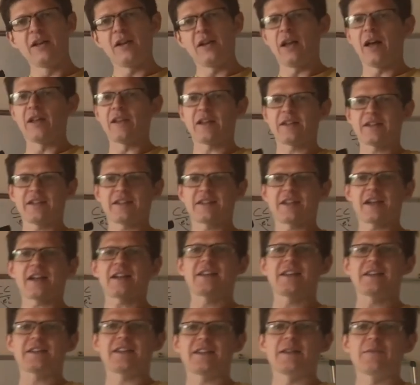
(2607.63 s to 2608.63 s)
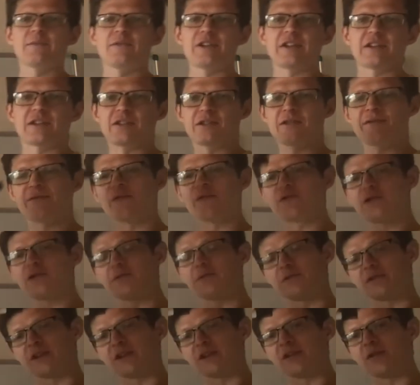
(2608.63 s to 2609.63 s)
and that's exactly the same reason because the photon
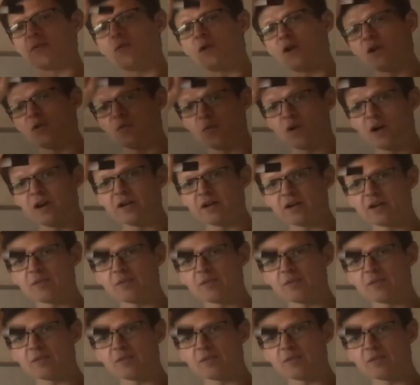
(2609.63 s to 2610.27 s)
was in the 1,1